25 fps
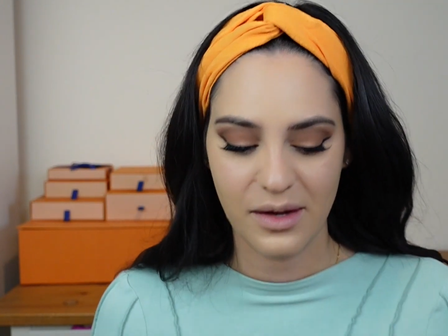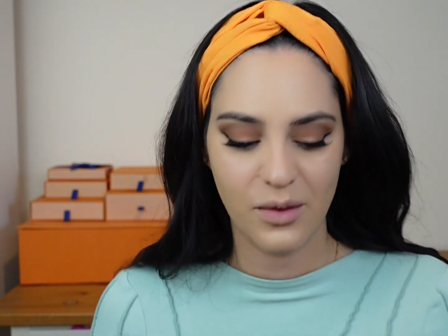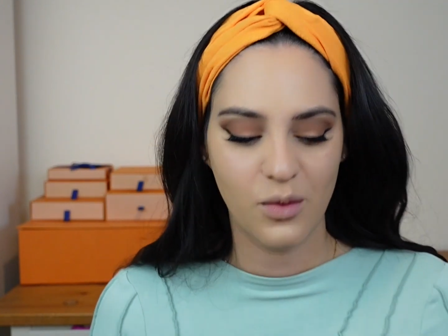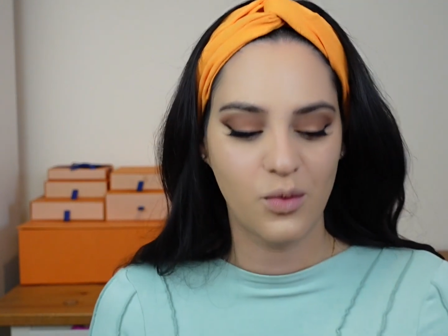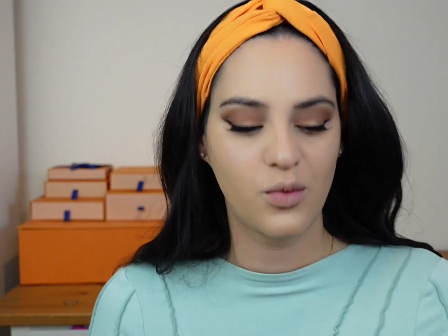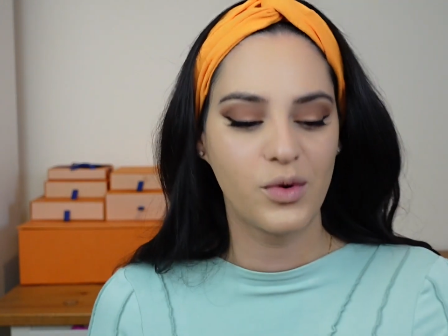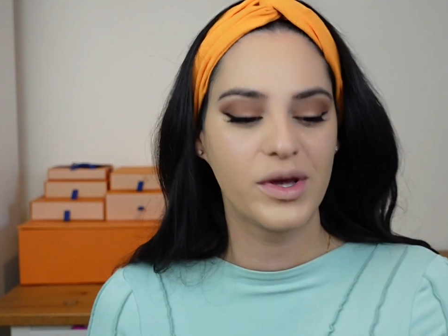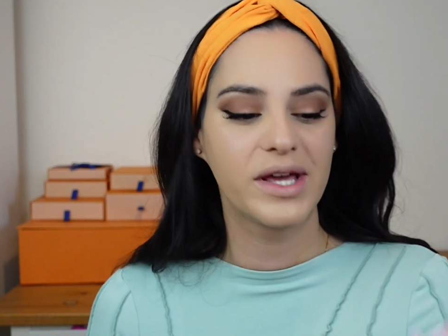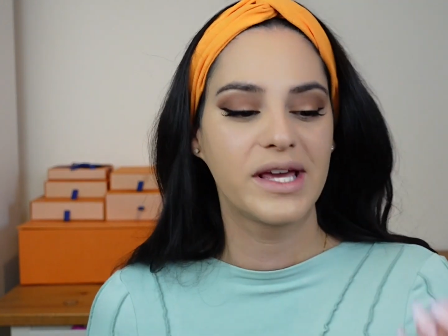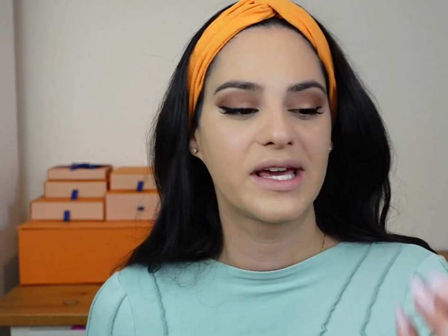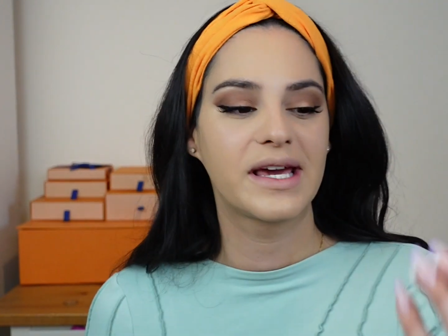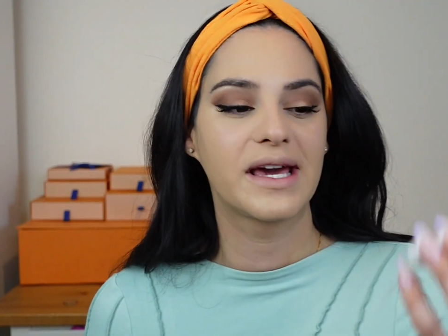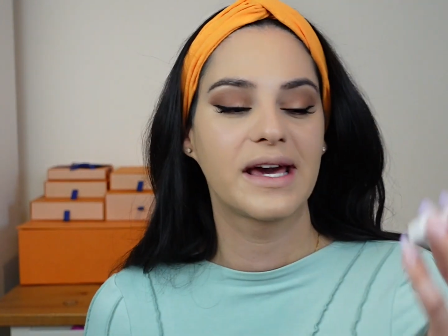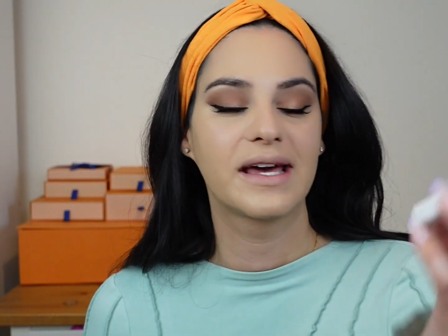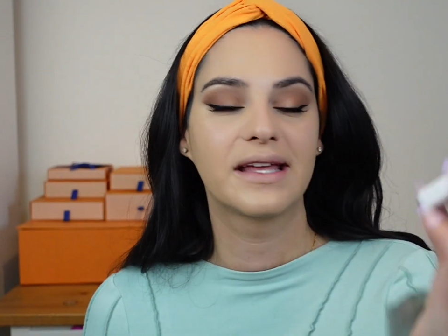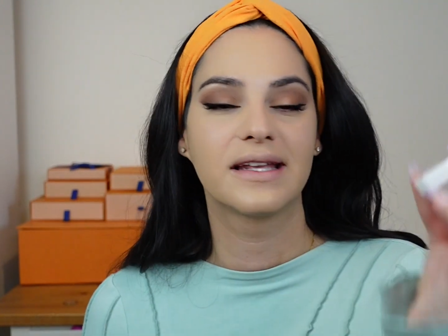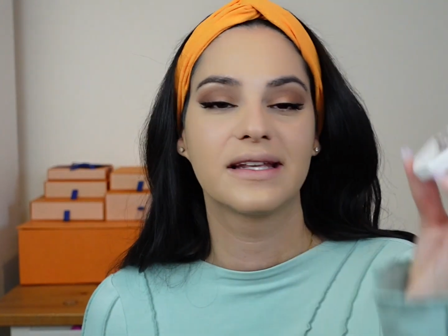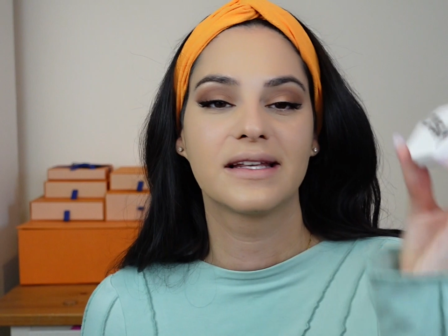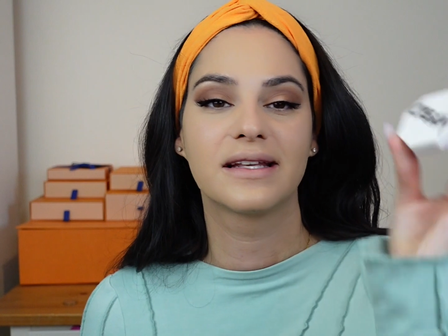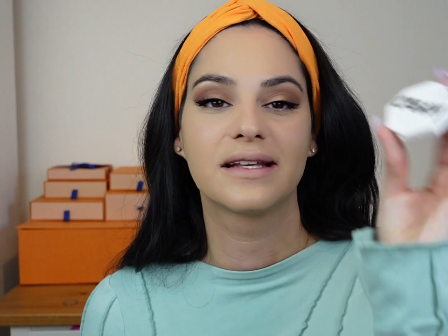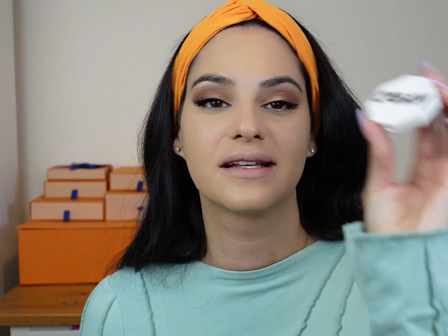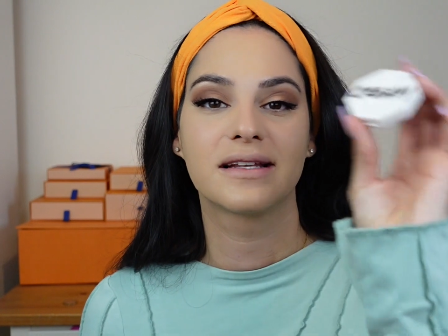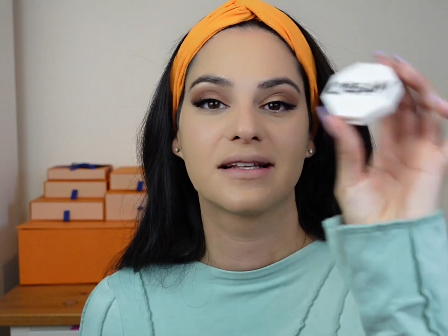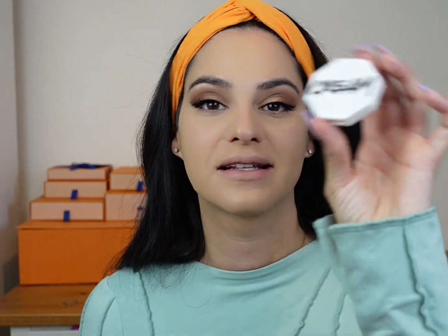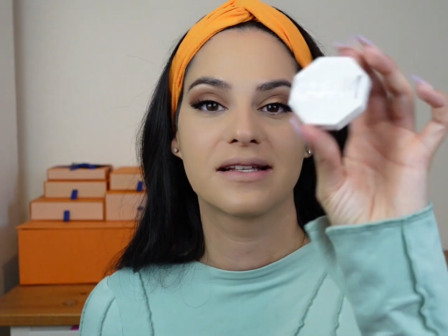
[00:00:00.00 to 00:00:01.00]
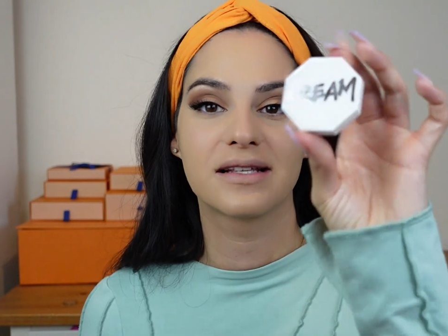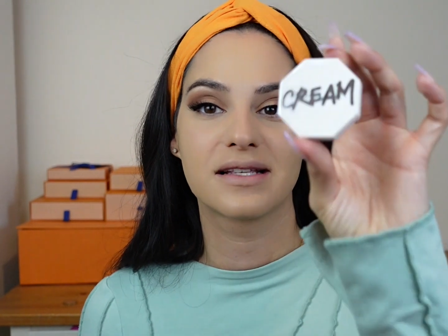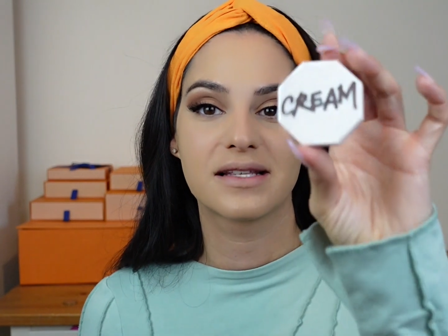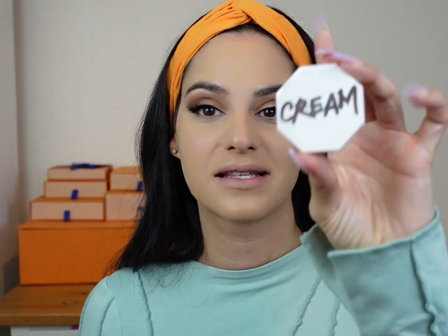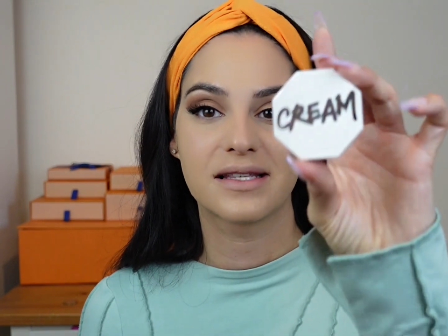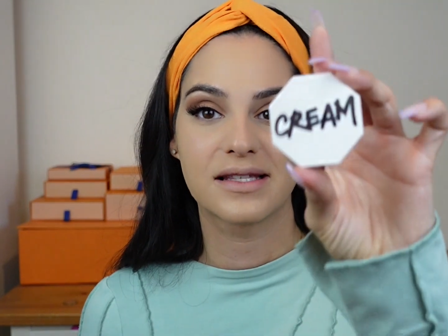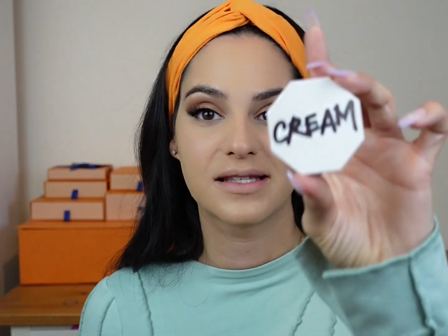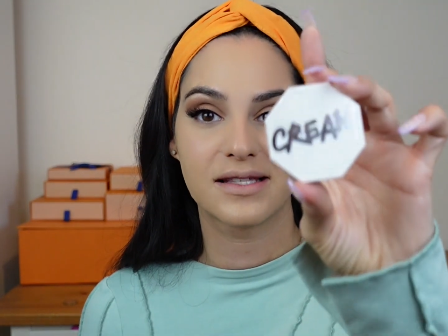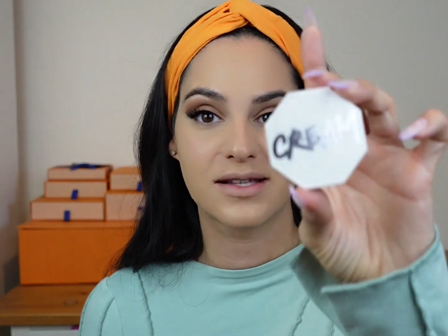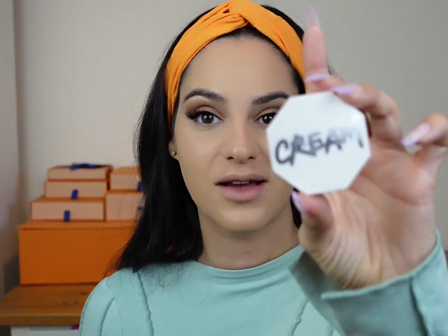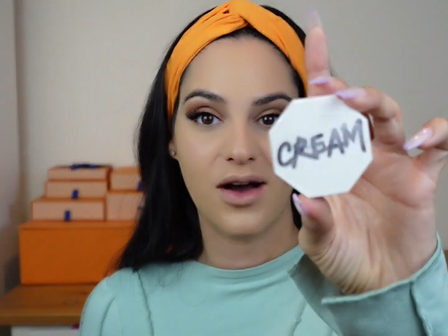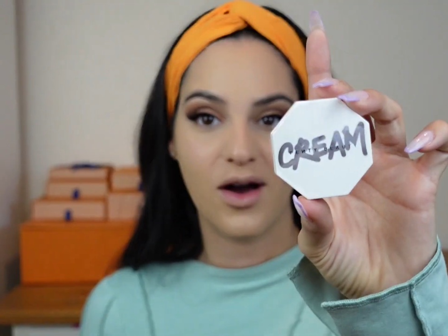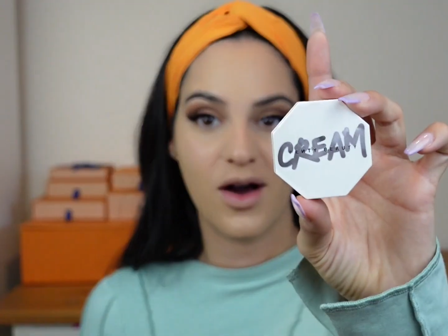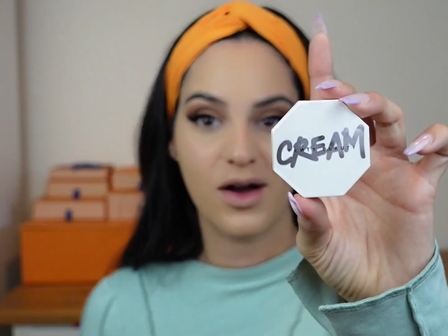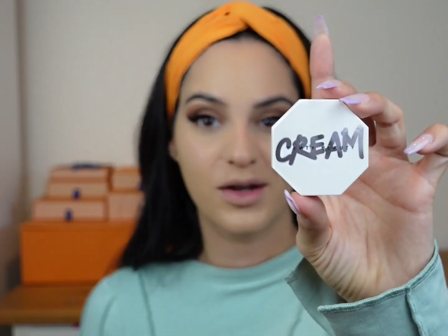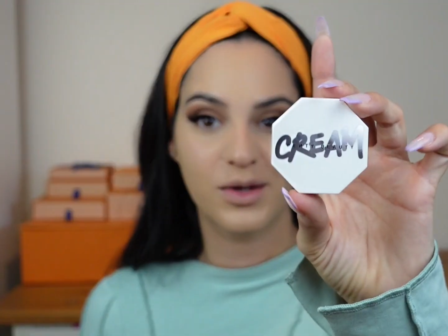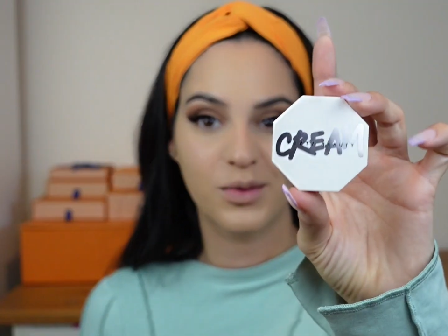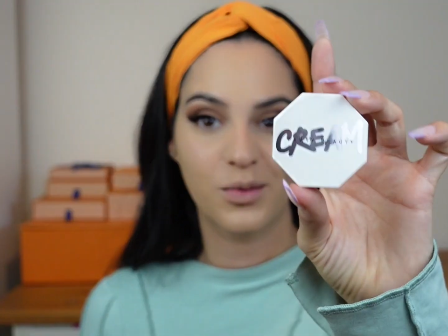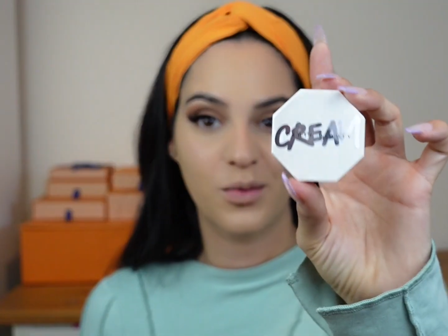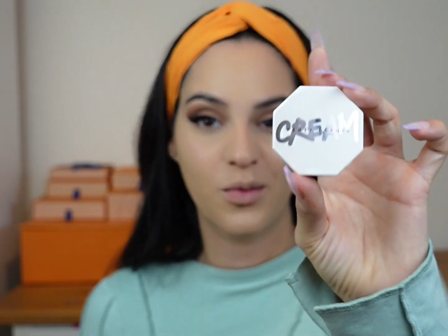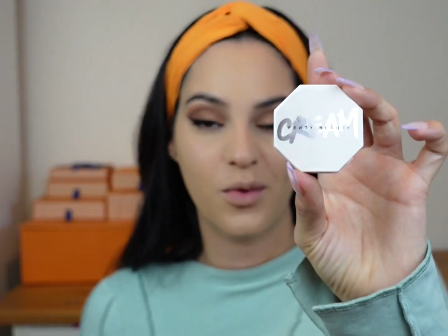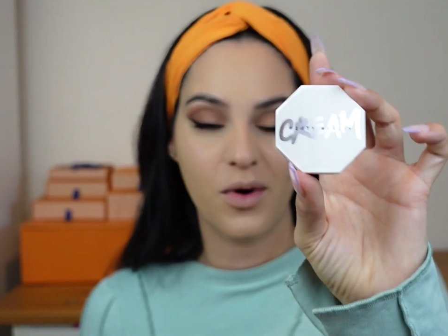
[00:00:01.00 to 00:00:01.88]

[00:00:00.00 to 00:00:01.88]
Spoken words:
we can start